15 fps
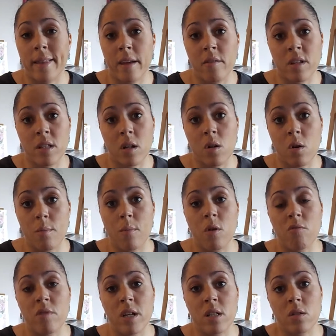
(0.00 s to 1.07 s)
there is a lot more
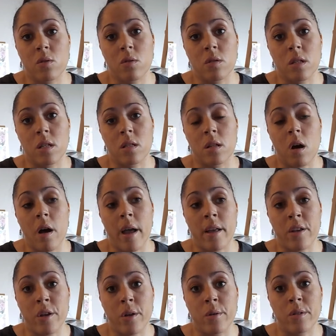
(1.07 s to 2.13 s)
resources that I
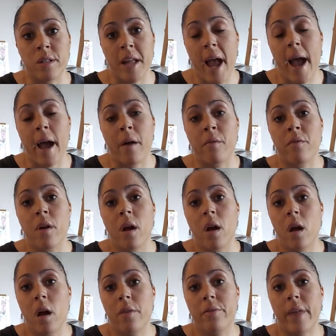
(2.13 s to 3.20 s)
use and have
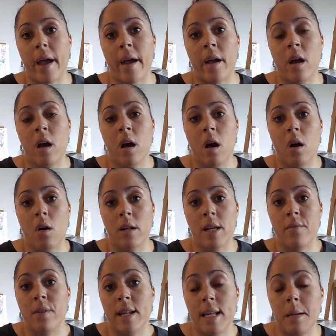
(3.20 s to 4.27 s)
that I'll
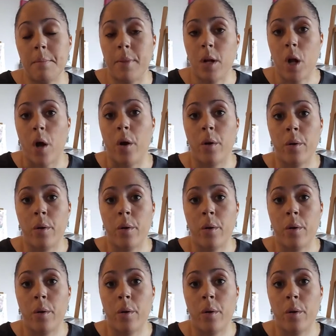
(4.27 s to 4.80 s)
either link below,